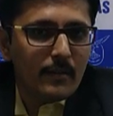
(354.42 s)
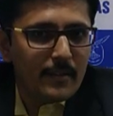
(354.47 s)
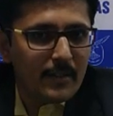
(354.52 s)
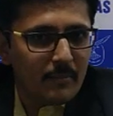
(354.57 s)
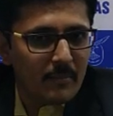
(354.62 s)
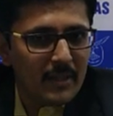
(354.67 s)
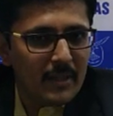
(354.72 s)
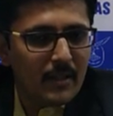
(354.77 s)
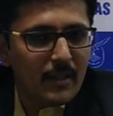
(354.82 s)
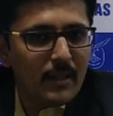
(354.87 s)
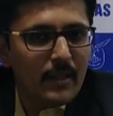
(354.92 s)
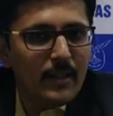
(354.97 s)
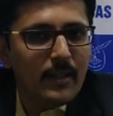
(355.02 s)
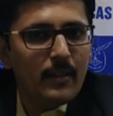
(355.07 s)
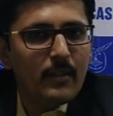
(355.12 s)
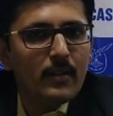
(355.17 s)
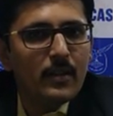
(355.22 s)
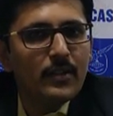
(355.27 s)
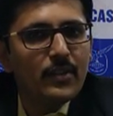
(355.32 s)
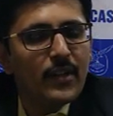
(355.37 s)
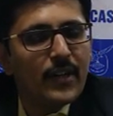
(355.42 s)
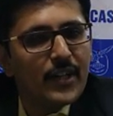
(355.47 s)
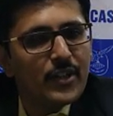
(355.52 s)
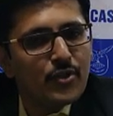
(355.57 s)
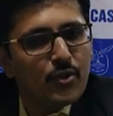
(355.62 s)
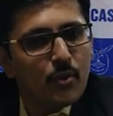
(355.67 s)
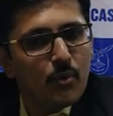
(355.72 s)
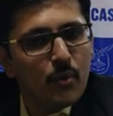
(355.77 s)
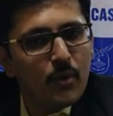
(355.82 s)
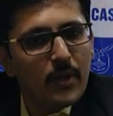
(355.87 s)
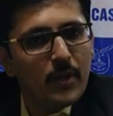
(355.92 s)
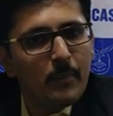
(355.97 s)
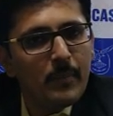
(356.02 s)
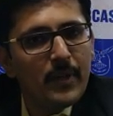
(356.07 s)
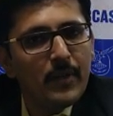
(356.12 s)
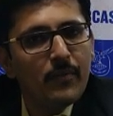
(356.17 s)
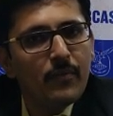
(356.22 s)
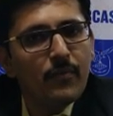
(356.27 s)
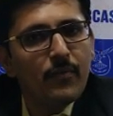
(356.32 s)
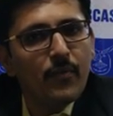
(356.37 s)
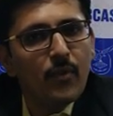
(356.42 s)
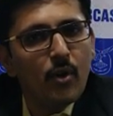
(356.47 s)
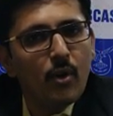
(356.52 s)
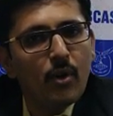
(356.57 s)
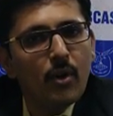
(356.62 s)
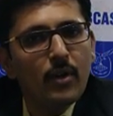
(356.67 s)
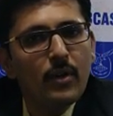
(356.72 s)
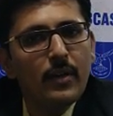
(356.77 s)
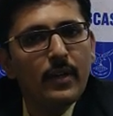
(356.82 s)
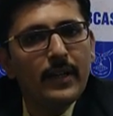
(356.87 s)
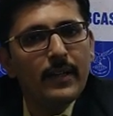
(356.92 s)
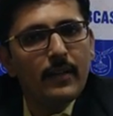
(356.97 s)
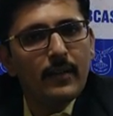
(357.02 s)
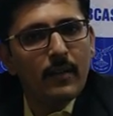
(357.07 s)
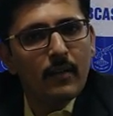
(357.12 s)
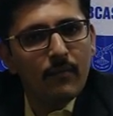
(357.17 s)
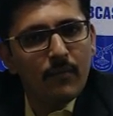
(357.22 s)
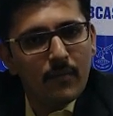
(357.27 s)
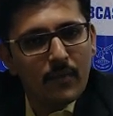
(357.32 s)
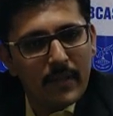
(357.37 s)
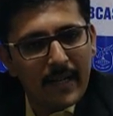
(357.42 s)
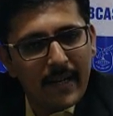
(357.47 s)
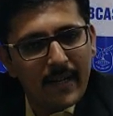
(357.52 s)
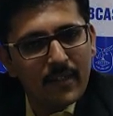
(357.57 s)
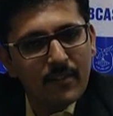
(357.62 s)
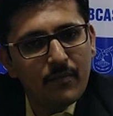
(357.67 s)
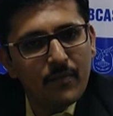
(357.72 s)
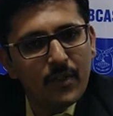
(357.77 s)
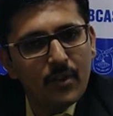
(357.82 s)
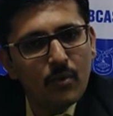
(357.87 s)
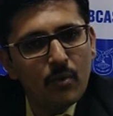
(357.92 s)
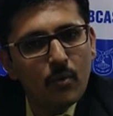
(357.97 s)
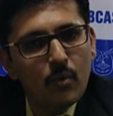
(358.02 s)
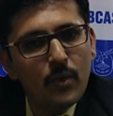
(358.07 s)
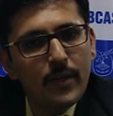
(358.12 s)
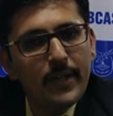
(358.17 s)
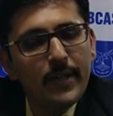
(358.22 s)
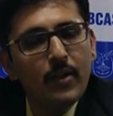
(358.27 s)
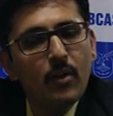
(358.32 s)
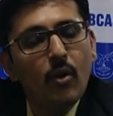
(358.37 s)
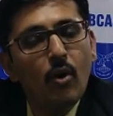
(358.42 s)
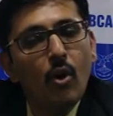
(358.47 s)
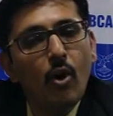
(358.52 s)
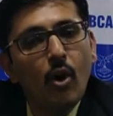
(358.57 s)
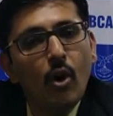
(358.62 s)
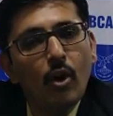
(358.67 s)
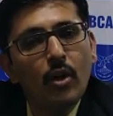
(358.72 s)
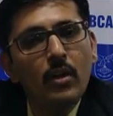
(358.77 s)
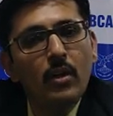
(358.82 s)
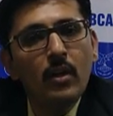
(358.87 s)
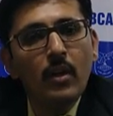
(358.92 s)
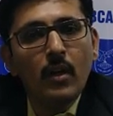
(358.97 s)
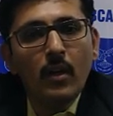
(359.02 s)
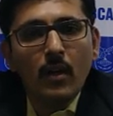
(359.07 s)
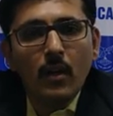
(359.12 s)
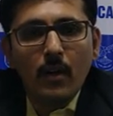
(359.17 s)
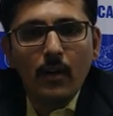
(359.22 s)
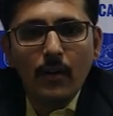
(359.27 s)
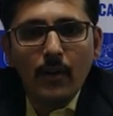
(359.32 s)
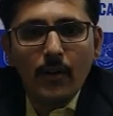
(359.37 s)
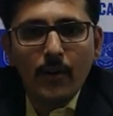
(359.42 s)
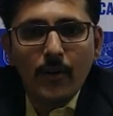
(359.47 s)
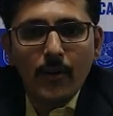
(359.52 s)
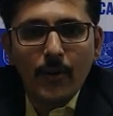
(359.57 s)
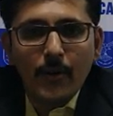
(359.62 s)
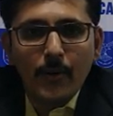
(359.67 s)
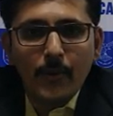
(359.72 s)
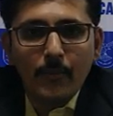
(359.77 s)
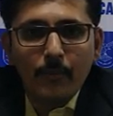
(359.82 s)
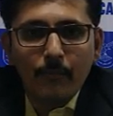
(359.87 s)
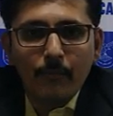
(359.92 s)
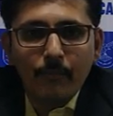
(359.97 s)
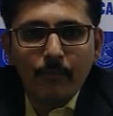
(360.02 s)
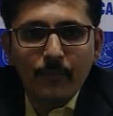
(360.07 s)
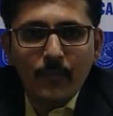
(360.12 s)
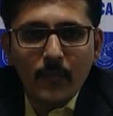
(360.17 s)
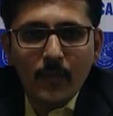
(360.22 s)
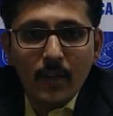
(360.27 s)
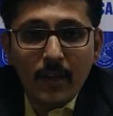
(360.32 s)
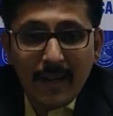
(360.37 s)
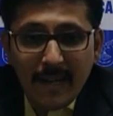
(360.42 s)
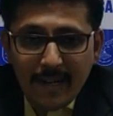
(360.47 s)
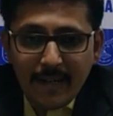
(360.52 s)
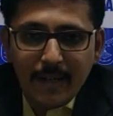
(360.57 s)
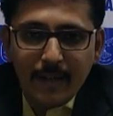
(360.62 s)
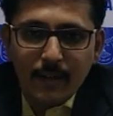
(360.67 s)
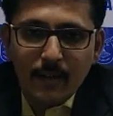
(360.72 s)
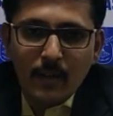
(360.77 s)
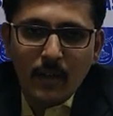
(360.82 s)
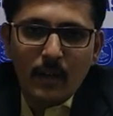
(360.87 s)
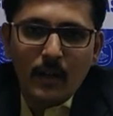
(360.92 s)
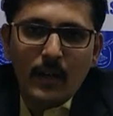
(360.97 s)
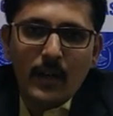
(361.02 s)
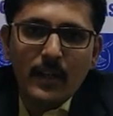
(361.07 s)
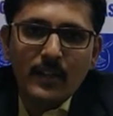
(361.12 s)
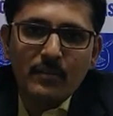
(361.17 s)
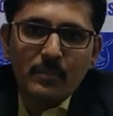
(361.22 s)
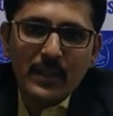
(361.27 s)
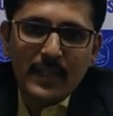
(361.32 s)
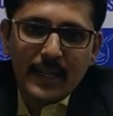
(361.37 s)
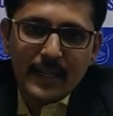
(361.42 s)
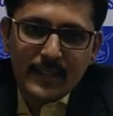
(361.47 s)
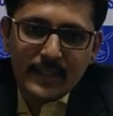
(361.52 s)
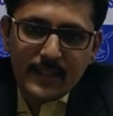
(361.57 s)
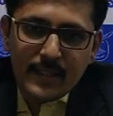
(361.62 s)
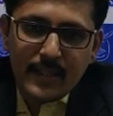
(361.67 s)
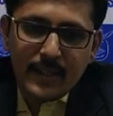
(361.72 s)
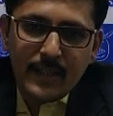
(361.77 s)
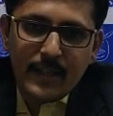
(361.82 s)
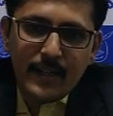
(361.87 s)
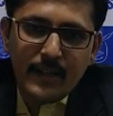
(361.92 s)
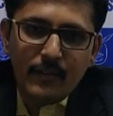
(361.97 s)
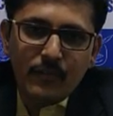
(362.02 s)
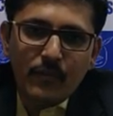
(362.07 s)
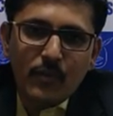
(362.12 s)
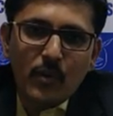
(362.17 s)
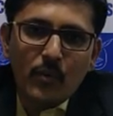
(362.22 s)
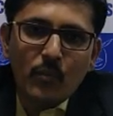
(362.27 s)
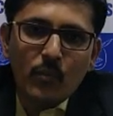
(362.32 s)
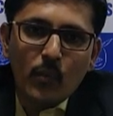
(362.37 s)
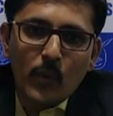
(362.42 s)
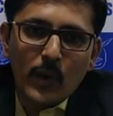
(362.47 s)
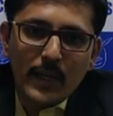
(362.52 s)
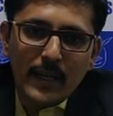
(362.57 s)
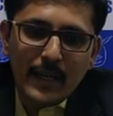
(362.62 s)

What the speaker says: Similarly, the threshold limit for tax withholding on the rent has been extended from